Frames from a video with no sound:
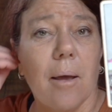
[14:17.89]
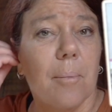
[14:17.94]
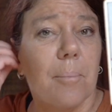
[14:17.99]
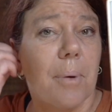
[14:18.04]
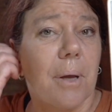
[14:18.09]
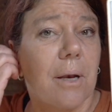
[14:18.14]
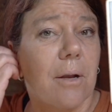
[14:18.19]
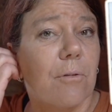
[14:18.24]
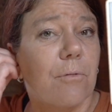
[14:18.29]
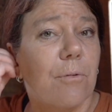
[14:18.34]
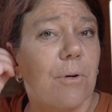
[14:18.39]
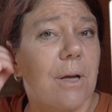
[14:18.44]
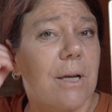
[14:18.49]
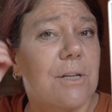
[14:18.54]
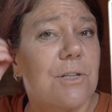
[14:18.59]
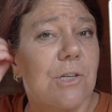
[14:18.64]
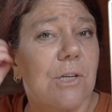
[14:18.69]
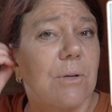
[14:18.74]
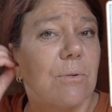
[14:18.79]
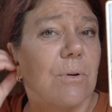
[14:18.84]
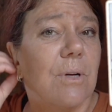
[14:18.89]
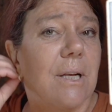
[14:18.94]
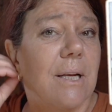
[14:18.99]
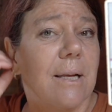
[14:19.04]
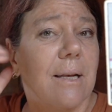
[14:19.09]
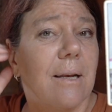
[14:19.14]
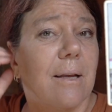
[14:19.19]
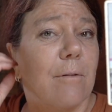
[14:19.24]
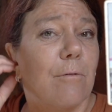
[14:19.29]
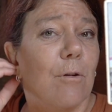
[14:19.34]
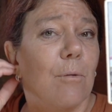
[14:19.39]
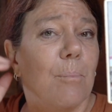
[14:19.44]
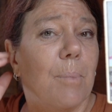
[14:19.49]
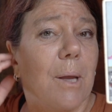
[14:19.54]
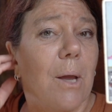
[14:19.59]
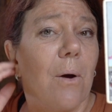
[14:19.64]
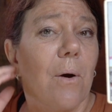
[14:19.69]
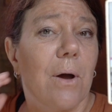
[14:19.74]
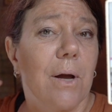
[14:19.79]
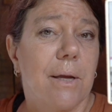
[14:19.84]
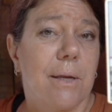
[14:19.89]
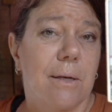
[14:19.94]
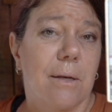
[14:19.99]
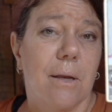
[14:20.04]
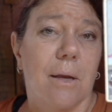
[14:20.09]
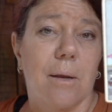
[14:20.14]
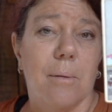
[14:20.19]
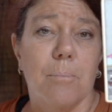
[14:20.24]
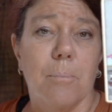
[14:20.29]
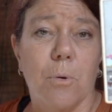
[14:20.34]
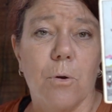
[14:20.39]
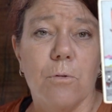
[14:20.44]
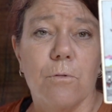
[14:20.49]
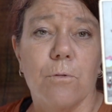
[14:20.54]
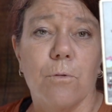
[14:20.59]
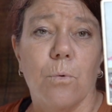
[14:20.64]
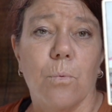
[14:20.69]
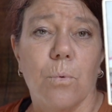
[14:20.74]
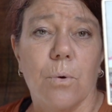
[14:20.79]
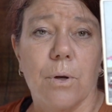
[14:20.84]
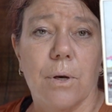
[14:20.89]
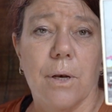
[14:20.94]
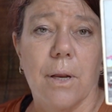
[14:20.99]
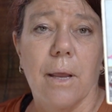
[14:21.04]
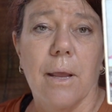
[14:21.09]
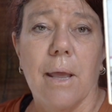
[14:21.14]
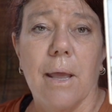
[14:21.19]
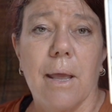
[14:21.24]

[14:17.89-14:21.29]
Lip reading: But if we actually really leave it behind and move forward